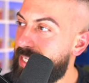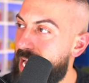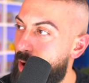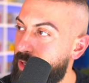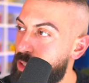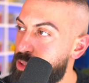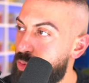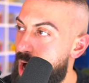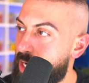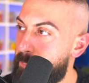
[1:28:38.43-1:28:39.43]

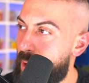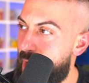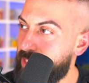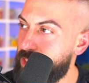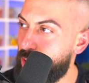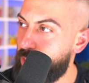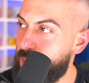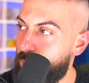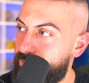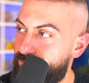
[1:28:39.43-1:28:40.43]
Gyarados Rocket Packs.
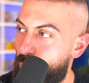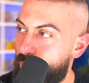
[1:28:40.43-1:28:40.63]
33-4-14.